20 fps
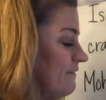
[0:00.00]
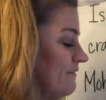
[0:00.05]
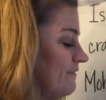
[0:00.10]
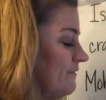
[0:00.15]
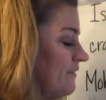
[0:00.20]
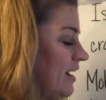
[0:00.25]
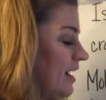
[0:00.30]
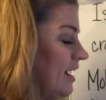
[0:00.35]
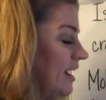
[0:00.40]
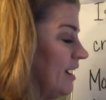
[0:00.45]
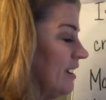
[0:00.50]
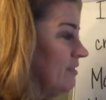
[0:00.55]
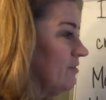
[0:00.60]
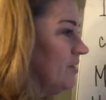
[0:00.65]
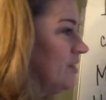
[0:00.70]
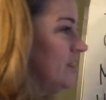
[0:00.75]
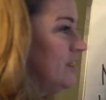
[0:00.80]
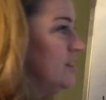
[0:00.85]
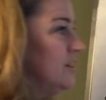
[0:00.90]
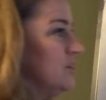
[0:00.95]
5.
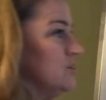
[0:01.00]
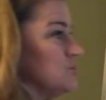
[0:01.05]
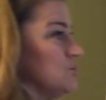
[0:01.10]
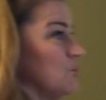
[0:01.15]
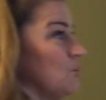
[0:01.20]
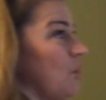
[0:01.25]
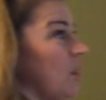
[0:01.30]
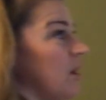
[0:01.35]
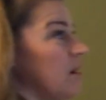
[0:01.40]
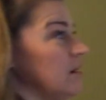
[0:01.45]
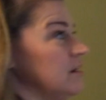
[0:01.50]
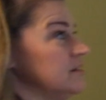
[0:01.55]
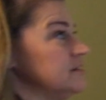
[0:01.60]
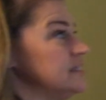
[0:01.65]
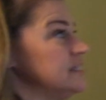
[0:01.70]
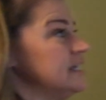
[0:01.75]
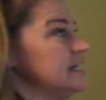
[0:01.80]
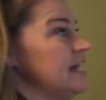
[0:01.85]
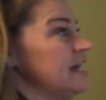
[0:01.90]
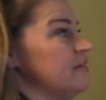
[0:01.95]
So all
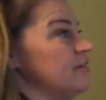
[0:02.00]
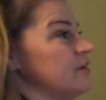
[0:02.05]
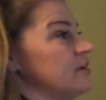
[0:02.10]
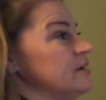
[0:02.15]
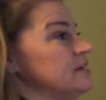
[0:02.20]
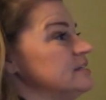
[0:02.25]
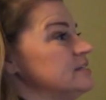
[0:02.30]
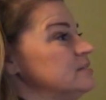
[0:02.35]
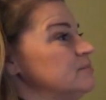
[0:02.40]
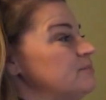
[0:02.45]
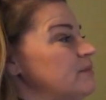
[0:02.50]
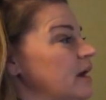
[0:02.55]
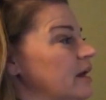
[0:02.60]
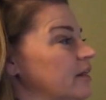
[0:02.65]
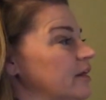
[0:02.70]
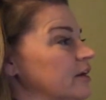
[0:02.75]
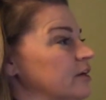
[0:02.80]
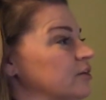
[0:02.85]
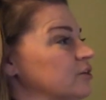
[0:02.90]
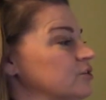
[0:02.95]
together,
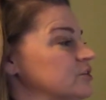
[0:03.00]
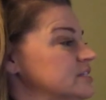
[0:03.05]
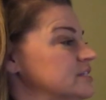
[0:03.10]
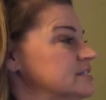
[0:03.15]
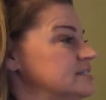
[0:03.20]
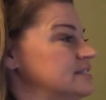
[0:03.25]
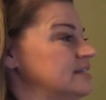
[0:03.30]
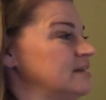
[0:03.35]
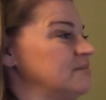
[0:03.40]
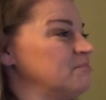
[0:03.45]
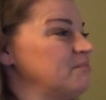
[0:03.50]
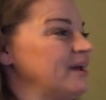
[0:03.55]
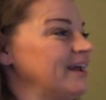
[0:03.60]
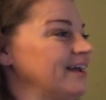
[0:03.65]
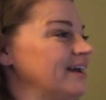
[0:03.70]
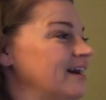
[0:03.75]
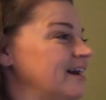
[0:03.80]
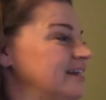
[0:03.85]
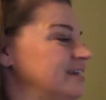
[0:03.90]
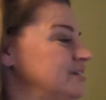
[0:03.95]
Isabella, Kristen,
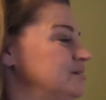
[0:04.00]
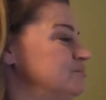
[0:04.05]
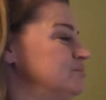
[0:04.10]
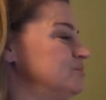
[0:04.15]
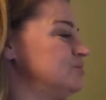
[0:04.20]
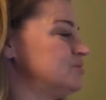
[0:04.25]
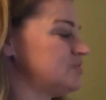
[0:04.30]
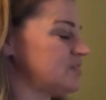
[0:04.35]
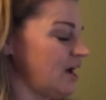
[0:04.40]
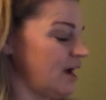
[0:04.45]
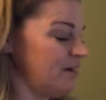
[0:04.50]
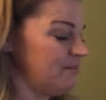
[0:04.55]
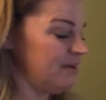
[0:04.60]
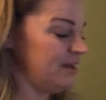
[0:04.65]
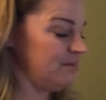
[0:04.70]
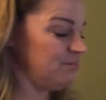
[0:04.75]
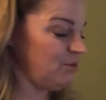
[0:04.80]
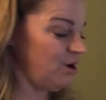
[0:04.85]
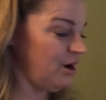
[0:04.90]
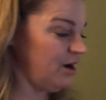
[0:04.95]
Bayani, Musab,
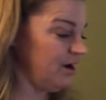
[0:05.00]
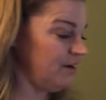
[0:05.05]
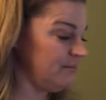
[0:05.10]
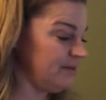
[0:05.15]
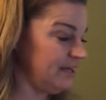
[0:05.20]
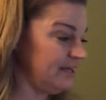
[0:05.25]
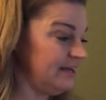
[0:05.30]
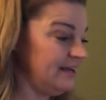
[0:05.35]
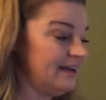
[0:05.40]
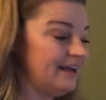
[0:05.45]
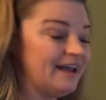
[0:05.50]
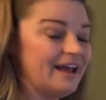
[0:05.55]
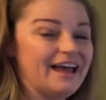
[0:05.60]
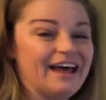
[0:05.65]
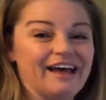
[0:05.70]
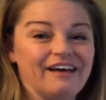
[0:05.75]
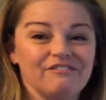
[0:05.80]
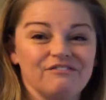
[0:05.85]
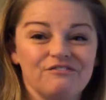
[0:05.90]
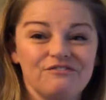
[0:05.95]
and Muhammad
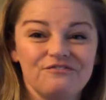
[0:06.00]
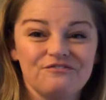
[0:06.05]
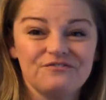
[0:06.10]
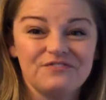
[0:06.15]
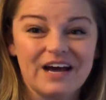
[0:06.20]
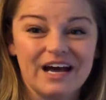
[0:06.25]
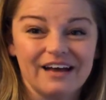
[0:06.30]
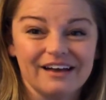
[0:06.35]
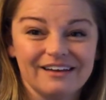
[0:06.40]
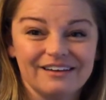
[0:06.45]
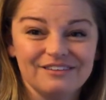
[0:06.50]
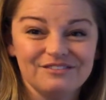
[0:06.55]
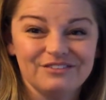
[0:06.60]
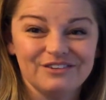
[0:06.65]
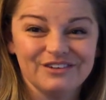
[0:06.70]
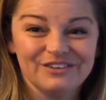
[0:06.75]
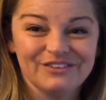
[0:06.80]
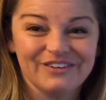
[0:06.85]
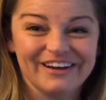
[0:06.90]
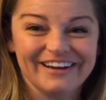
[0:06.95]
have 5
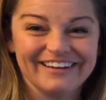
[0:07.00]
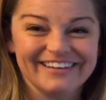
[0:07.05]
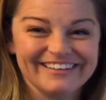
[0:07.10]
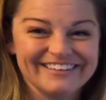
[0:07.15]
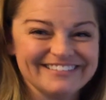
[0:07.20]
crayons.